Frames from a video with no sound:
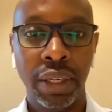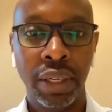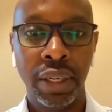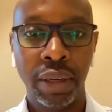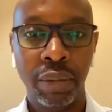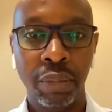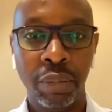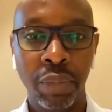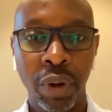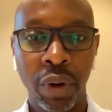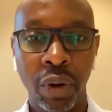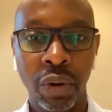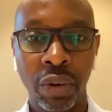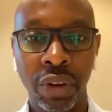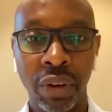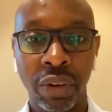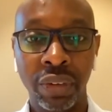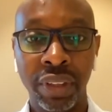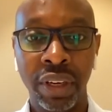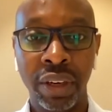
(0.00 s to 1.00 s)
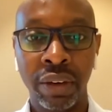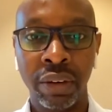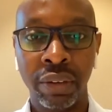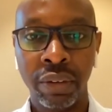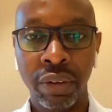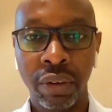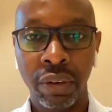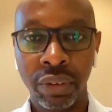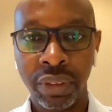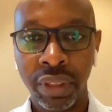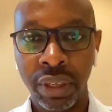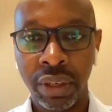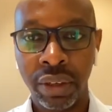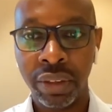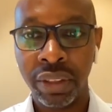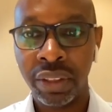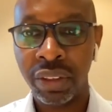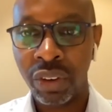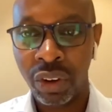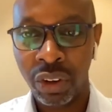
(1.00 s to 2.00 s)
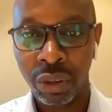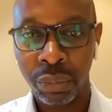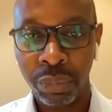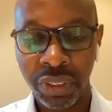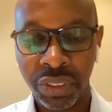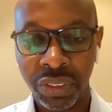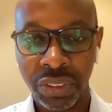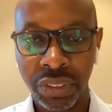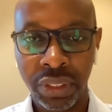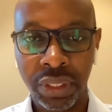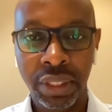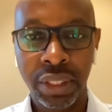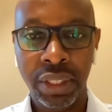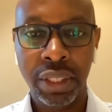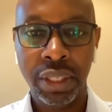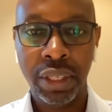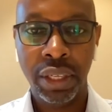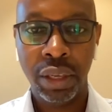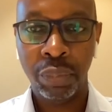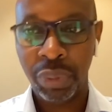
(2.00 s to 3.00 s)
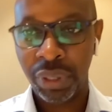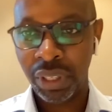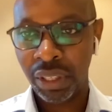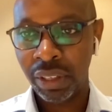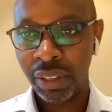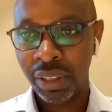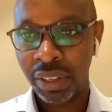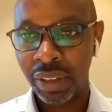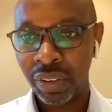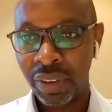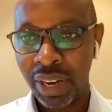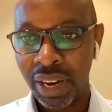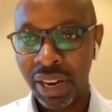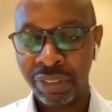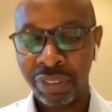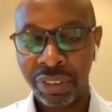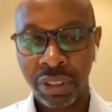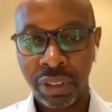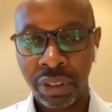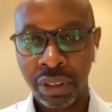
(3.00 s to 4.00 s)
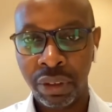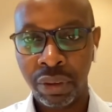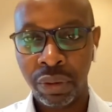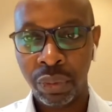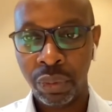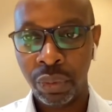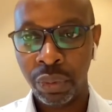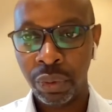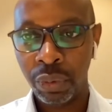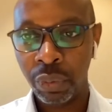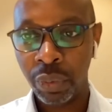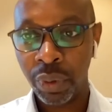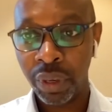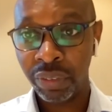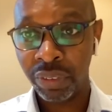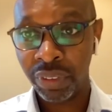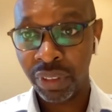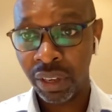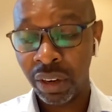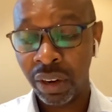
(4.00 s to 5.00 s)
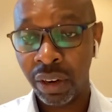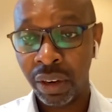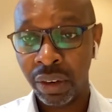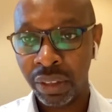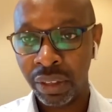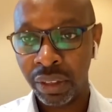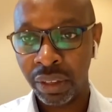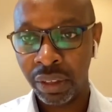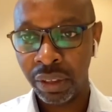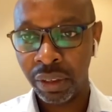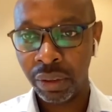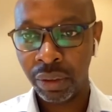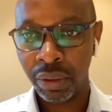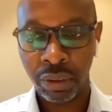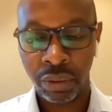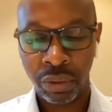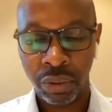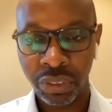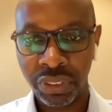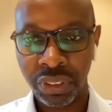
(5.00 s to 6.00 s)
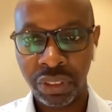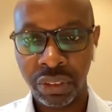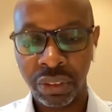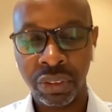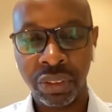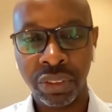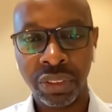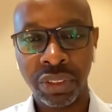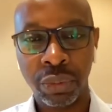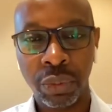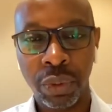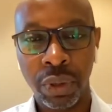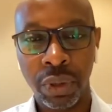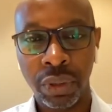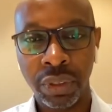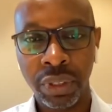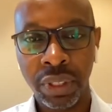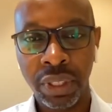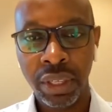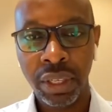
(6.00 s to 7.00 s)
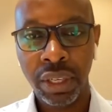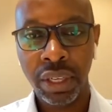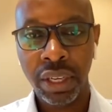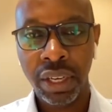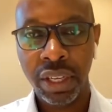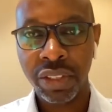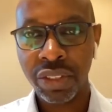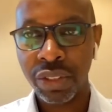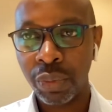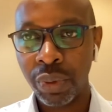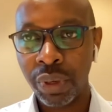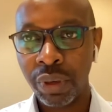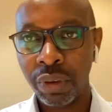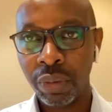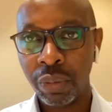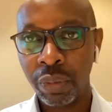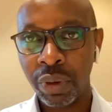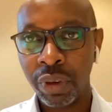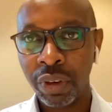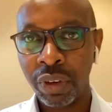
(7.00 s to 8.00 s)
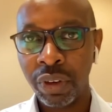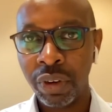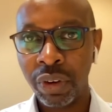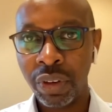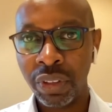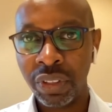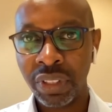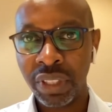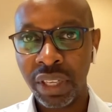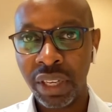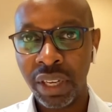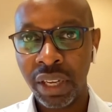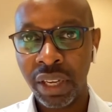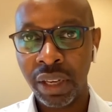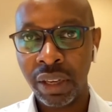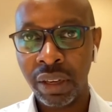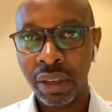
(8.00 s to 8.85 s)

um, on on their on their economies? Uh, particularly here in Africa or wherever they are in uh, across across the world. And so we're we're not a